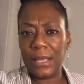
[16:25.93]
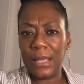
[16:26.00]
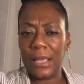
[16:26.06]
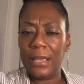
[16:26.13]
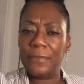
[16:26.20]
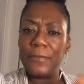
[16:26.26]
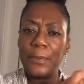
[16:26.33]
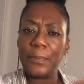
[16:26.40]

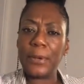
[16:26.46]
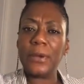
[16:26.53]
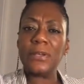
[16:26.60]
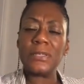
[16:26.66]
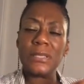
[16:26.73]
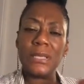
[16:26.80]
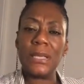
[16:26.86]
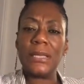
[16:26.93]
If a
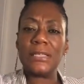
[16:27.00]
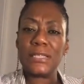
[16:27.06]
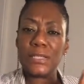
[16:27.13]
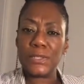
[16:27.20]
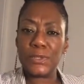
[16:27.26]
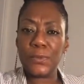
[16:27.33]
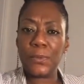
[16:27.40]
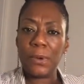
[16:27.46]
person isn't
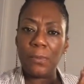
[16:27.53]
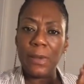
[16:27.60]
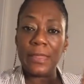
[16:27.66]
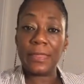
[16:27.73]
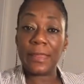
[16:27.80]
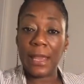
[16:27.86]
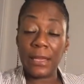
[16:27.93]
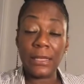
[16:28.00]
doing what
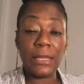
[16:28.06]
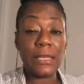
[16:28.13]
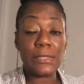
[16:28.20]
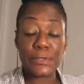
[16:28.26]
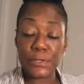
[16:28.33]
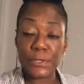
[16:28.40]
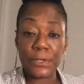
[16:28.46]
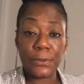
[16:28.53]
they need
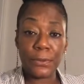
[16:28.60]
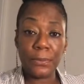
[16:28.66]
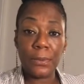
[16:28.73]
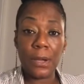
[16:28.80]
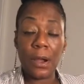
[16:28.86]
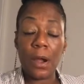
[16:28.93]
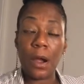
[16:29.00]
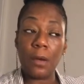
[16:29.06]
to do,
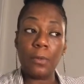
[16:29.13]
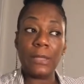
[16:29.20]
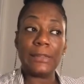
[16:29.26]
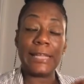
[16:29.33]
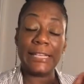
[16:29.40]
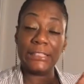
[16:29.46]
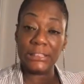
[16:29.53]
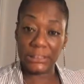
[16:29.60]
or what
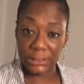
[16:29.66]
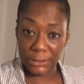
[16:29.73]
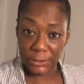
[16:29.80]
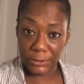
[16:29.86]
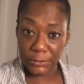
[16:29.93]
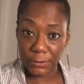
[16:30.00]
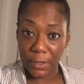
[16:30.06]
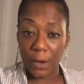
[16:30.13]
they should
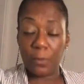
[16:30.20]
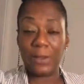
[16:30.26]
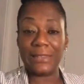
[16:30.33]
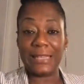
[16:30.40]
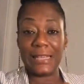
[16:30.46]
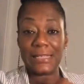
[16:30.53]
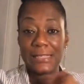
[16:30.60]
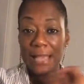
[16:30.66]
do, or what
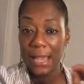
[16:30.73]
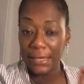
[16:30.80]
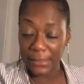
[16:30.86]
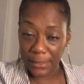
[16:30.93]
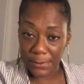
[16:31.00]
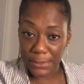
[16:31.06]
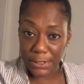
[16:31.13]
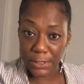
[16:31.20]
they signed
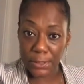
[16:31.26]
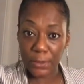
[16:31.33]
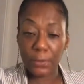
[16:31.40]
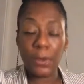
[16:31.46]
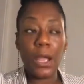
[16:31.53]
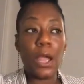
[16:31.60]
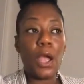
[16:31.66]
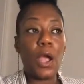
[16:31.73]
up to do,
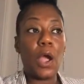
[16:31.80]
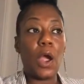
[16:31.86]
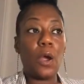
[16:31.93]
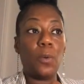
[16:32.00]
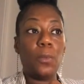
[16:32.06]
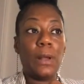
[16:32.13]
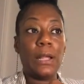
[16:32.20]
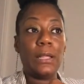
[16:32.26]
or
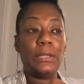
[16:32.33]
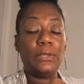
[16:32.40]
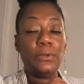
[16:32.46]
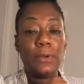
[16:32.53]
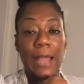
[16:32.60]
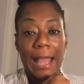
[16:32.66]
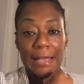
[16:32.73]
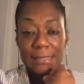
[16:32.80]
what you
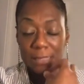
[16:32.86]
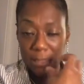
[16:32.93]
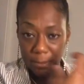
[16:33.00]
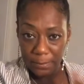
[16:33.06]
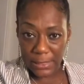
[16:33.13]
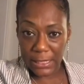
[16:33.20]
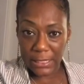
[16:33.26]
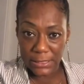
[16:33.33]
guys
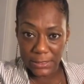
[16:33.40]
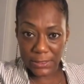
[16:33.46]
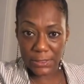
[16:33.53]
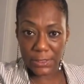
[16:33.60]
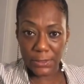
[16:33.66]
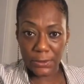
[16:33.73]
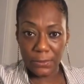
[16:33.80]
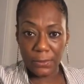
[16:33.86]
committed to
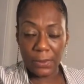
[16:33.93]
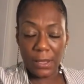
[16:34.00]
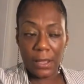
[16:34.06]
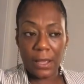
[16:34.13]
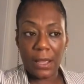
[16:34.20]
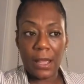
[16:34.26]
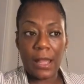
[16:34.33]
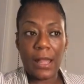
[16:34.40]
do,
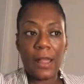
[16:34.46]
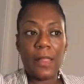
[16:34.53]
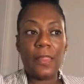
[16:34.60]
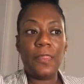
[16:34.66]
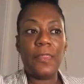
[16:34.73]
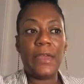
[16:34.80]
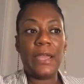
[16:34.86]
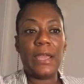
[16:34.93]

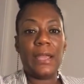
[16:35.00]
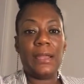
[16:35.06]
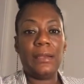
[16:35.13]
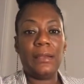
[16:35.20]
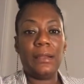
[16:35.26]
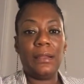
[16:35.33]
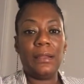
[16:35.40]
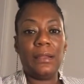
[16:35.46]
then